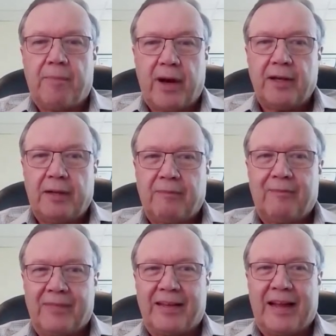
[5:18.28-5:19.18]
But
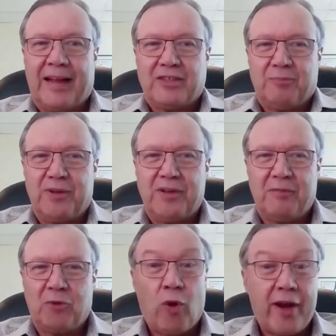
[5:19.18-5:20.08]
it has
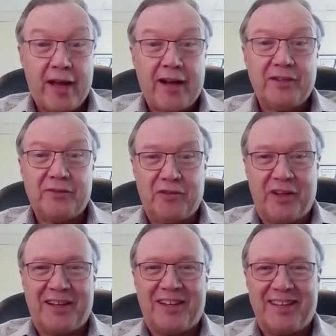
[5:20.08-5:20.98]
been quite active
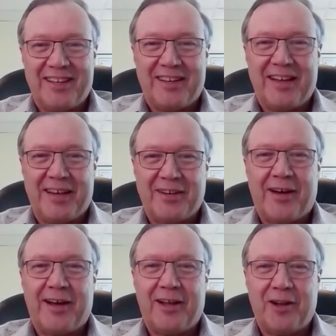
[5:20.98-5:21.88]
lately in that
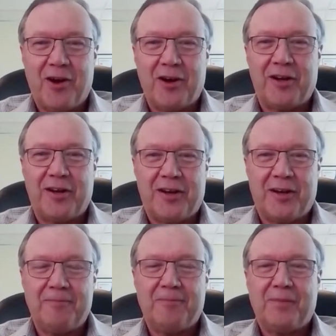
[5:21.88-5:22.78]
dialogue
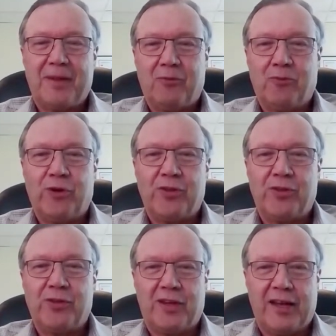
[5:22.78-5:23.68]
um,
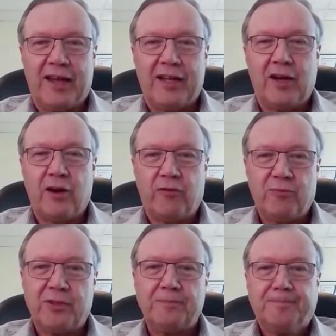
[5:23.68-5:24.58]
with the Canadian
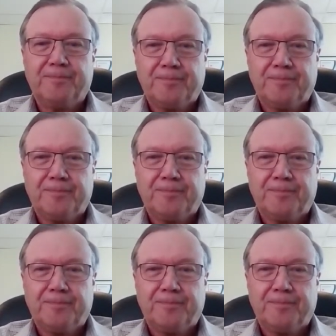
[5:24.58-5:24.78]
government.